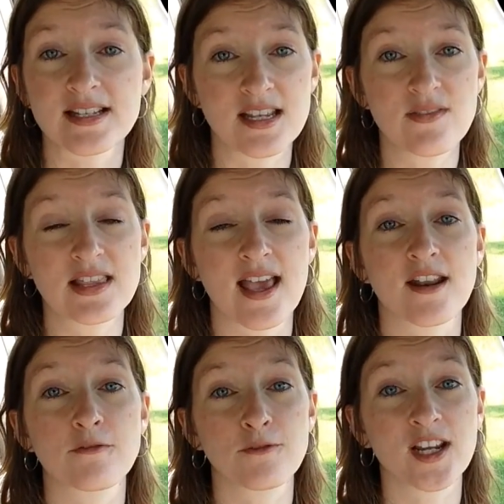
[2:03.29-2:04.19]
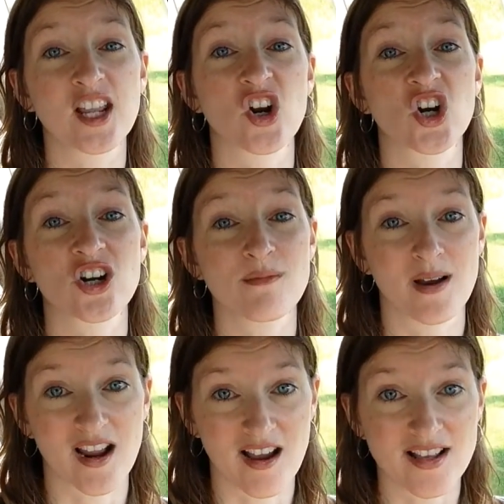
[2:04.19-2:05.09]
And even then, it frickin' hurt
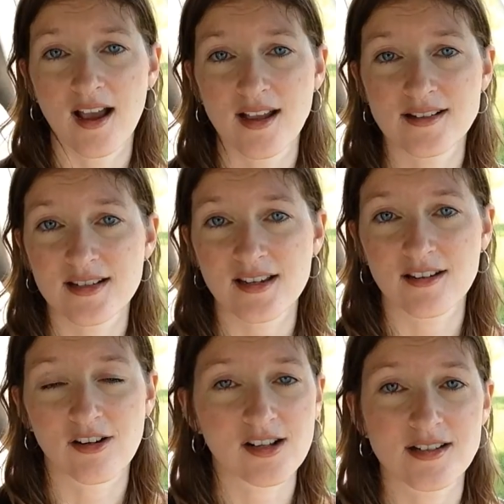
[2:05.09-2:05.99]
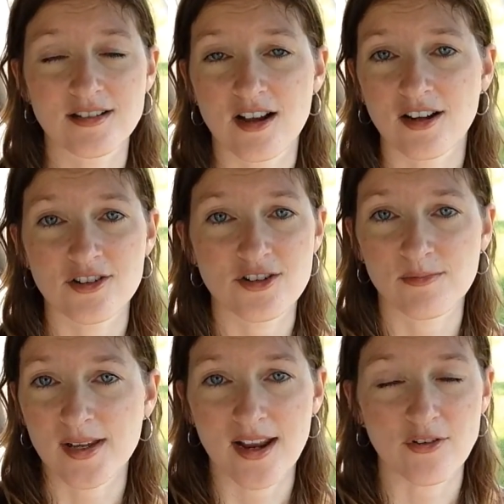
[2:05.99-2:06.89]
my eyes. I'd seen all kinds of doctors
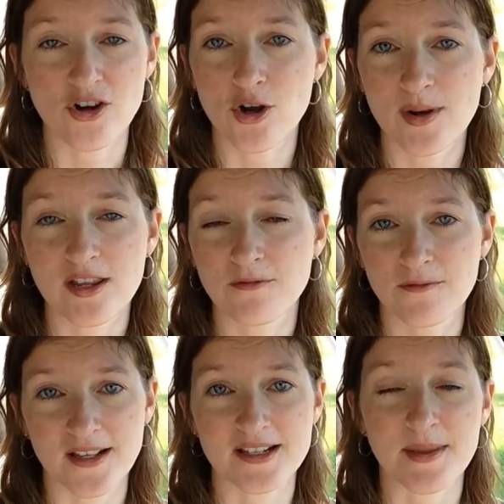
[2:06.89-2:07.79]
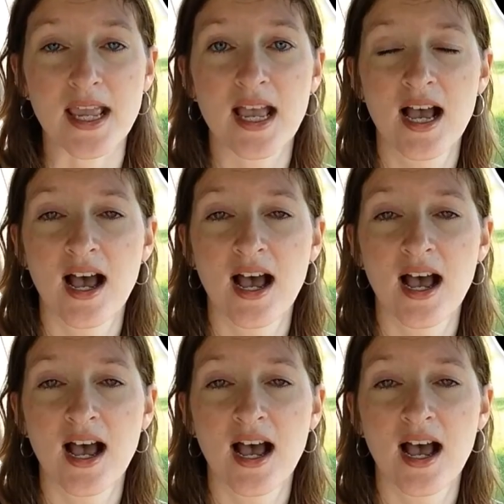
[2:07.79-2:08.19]
and whatever. Nobody could fix me.